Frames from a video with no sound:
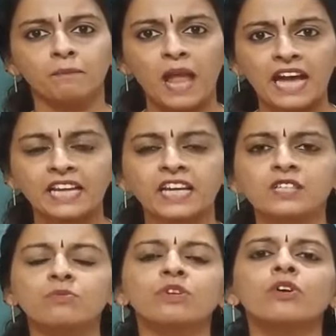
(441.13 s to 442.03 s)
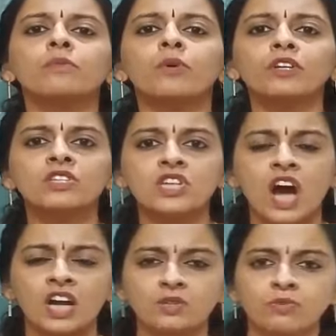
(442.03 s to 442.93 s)
planets, we know about
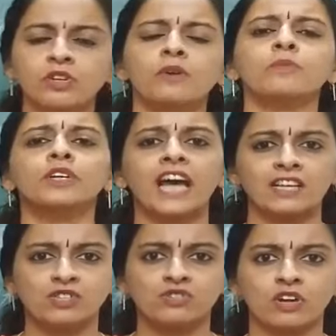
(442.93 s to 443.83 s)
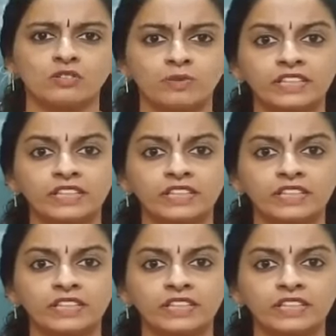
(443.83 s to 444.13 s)
stars, we know about asteroids,